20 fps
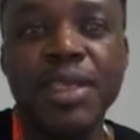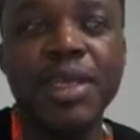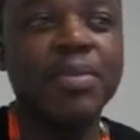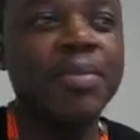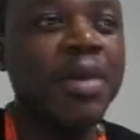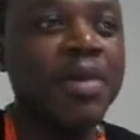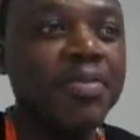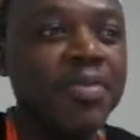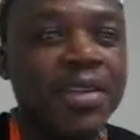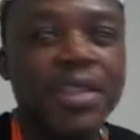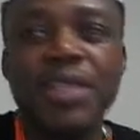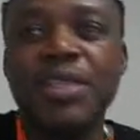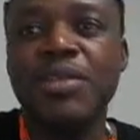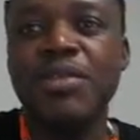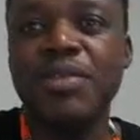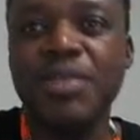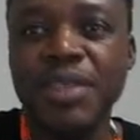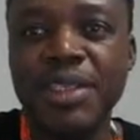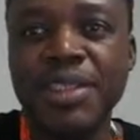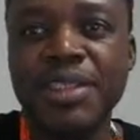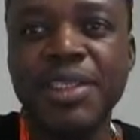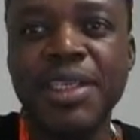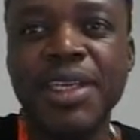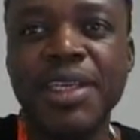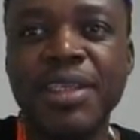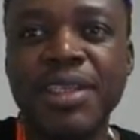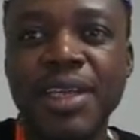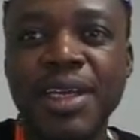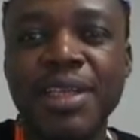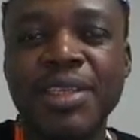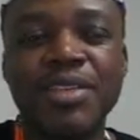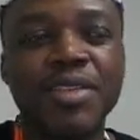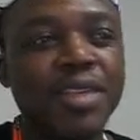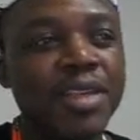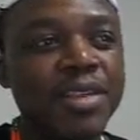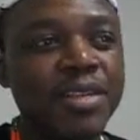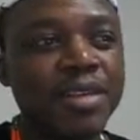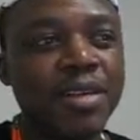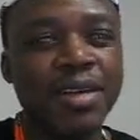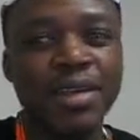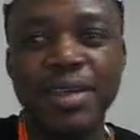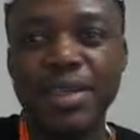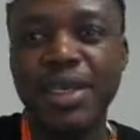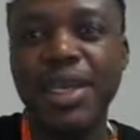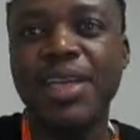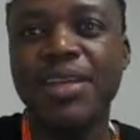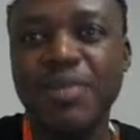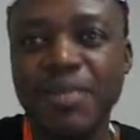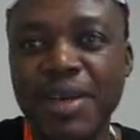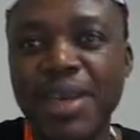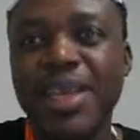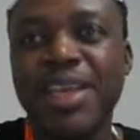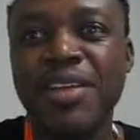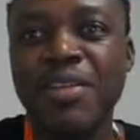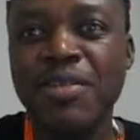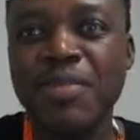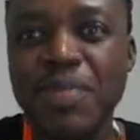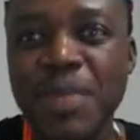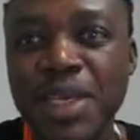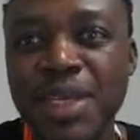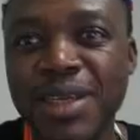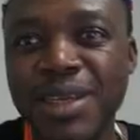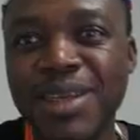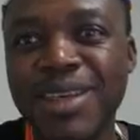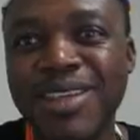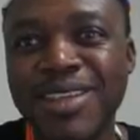I'm very new in this thing. Actually, you're kind of ahead of me.